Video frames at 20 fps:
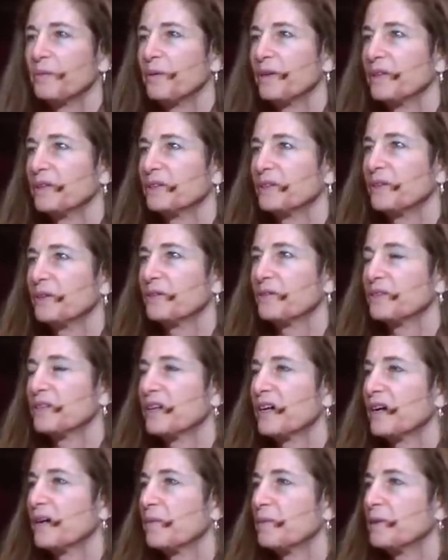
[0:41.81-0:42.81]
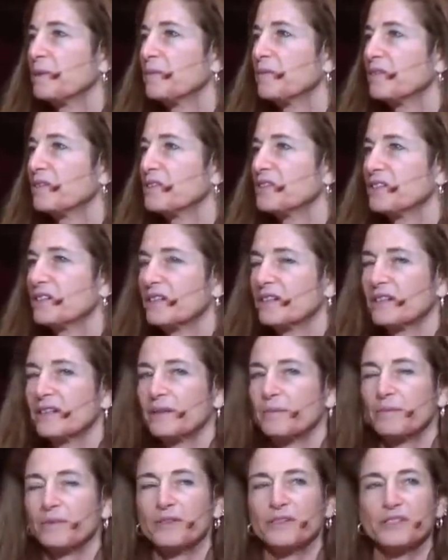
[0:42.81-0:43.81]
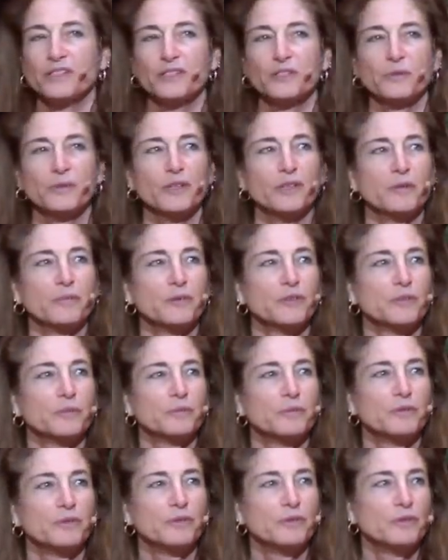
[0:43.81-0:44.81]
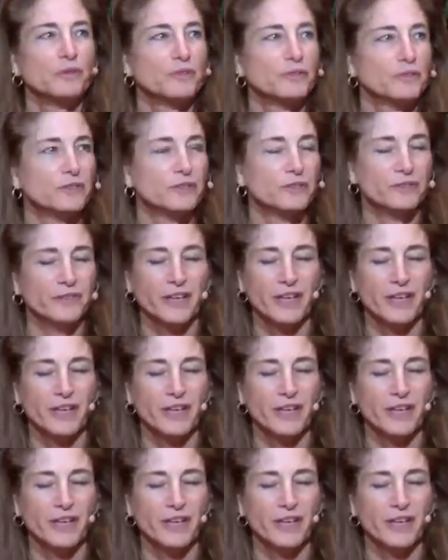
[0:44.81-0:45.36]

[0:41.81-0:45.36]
well-known diamond merchant purchased one of the most beautiful,